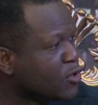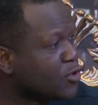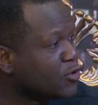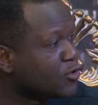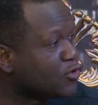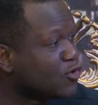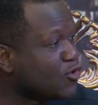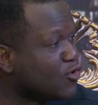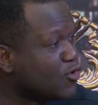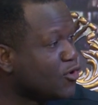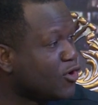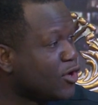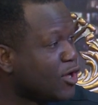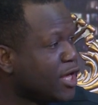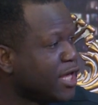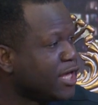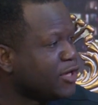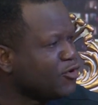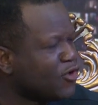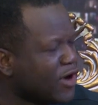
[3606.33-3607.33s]
So
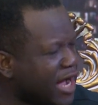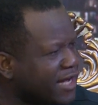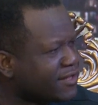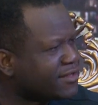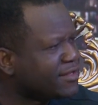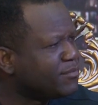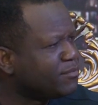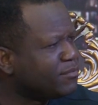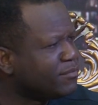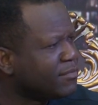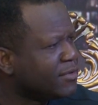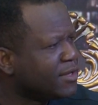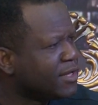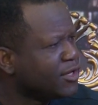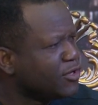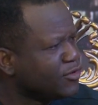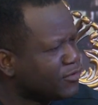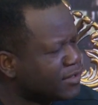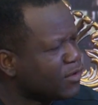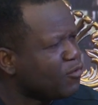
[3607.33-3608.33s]
you ask him,
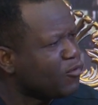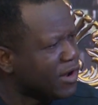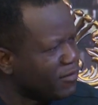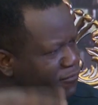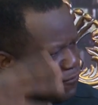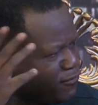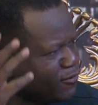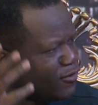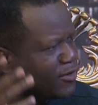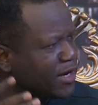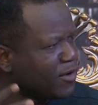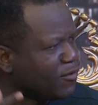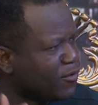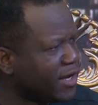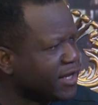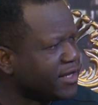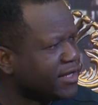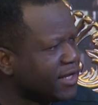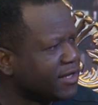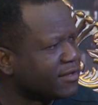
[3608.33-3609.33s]
you say we have flown
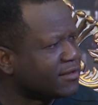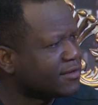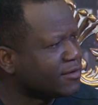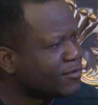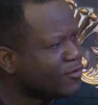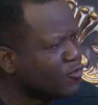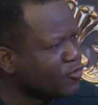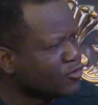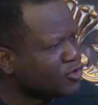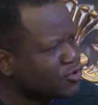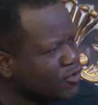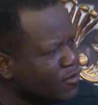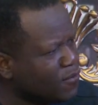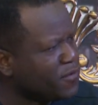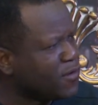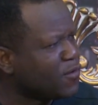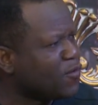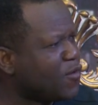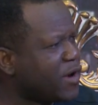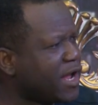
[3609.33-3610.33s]
away. Yes. Show
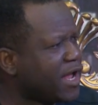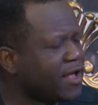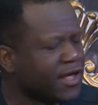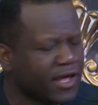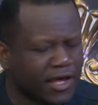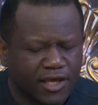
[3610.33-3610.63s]
me where.